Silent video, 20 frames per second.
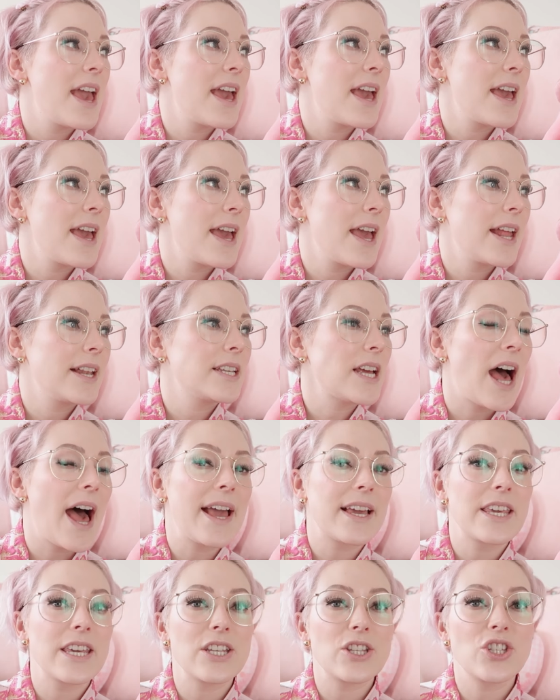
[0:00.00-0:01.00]
and
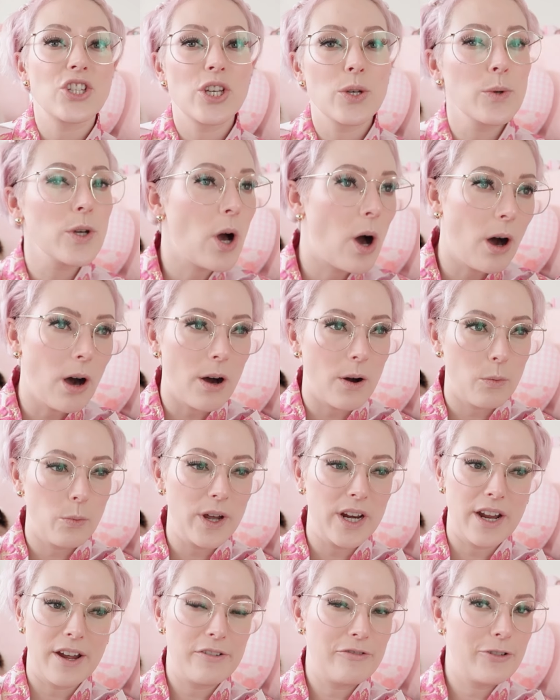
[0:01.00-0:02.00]
I get chilly hot
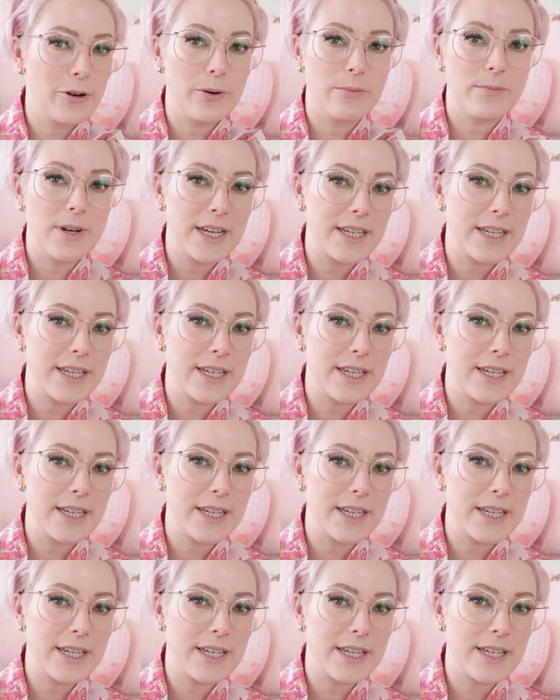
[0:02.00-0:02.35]
when I film.